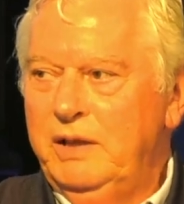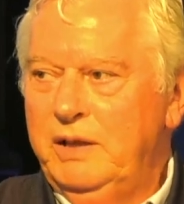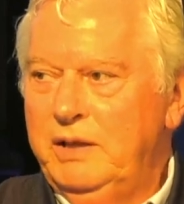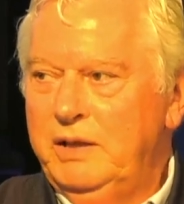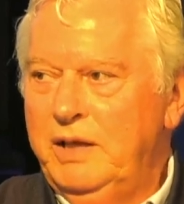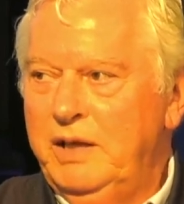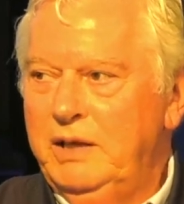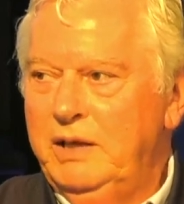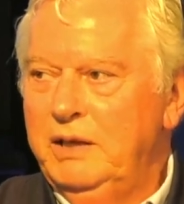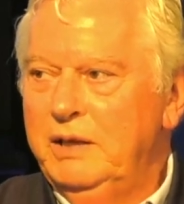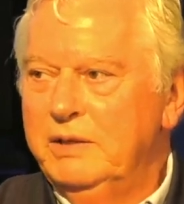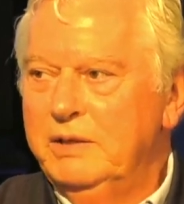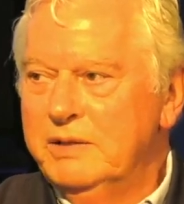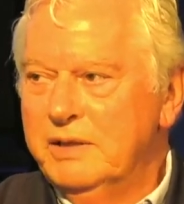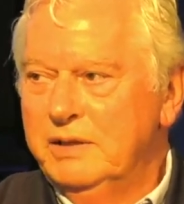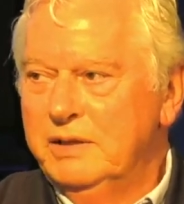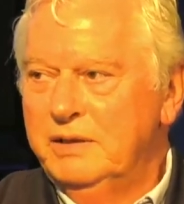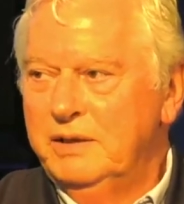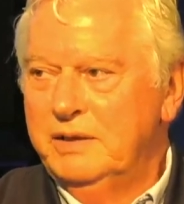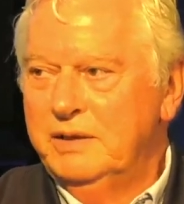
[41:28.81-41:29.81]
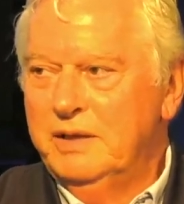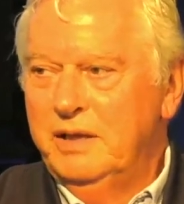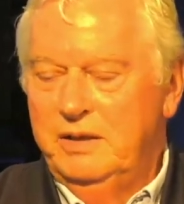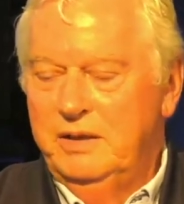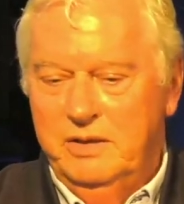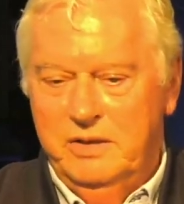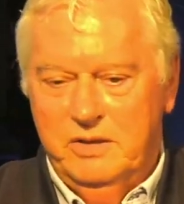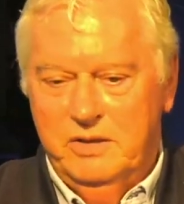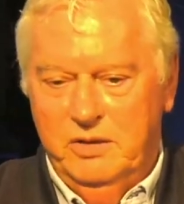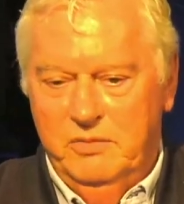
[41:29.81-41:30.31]
in Kidlington at,
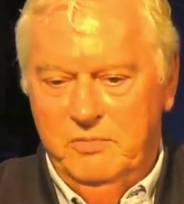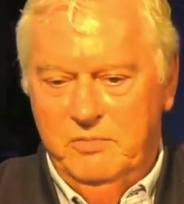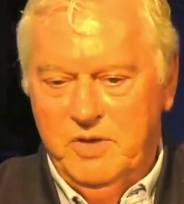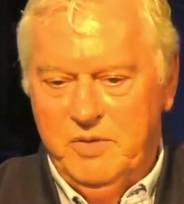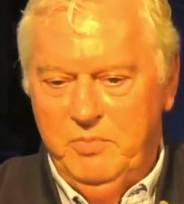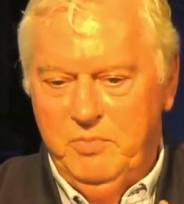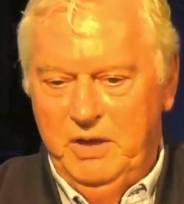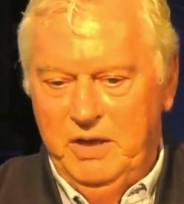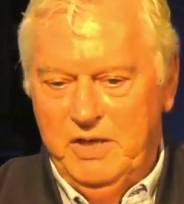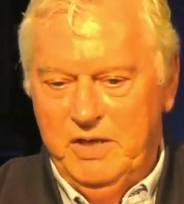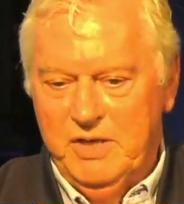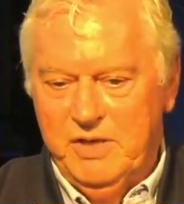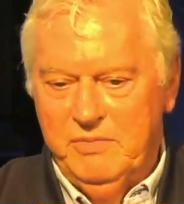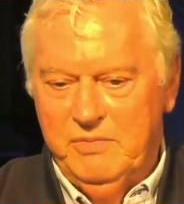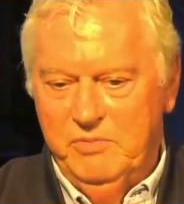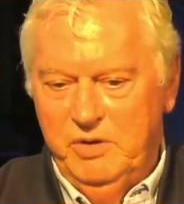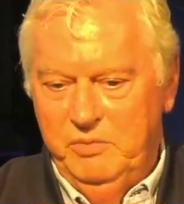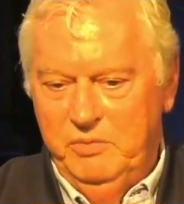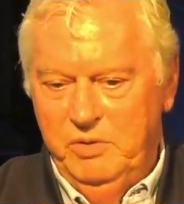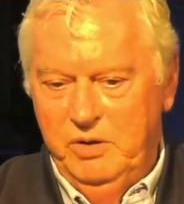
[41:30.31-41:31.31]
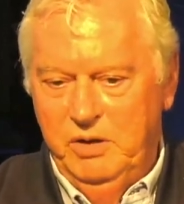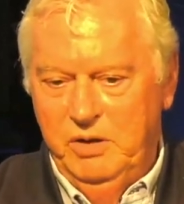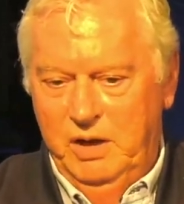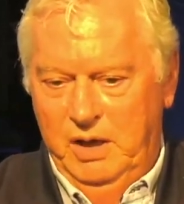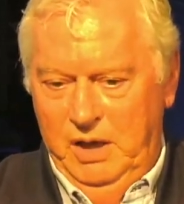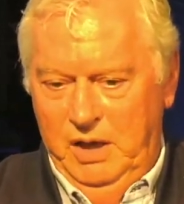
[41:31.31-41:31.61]
at Tom's place, and we were